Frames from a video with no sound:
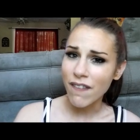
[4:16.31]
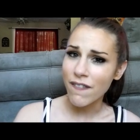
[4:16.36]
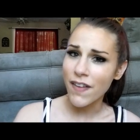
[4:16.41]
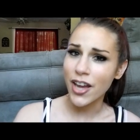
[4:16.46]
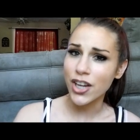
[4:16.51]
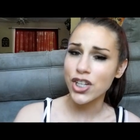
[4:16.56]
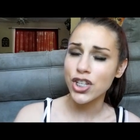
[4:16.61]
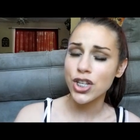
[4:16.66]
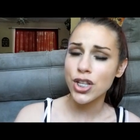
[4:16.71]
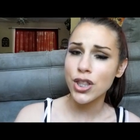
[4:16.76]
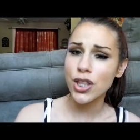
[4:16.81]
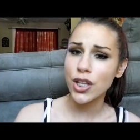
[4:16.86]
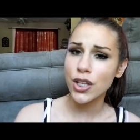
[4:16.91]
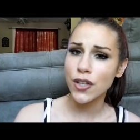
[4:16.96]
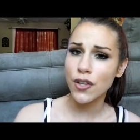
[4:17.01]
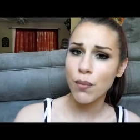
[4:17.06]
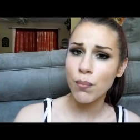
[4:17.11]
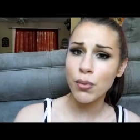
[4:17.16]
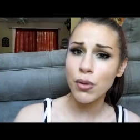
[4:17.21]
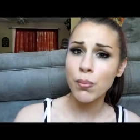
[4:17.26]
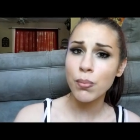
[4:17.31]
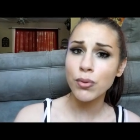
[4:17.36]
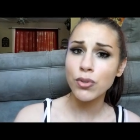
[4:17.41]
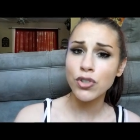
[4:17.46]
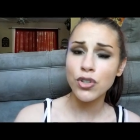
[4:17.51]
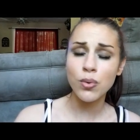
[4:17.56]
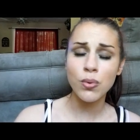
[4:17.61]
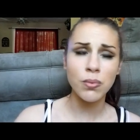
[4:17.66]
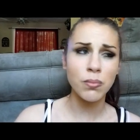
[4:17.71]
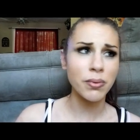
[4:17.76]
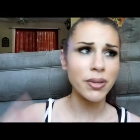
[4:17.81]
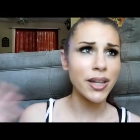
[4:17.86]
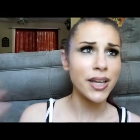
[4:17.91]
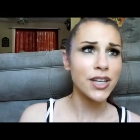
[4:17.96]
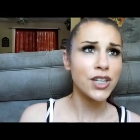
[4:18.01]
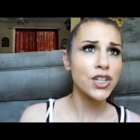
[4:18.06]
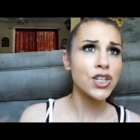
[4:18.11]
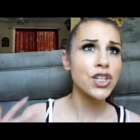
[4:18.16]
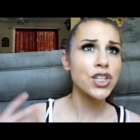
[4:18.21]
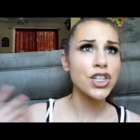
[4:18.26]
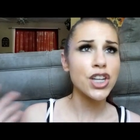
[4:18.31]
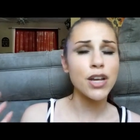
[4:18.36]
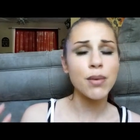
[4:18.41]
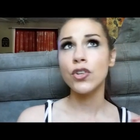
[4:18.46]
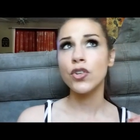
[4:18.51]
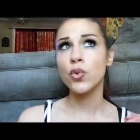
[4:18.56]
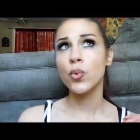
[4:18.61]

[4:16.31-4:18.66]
affection that some people do in relationship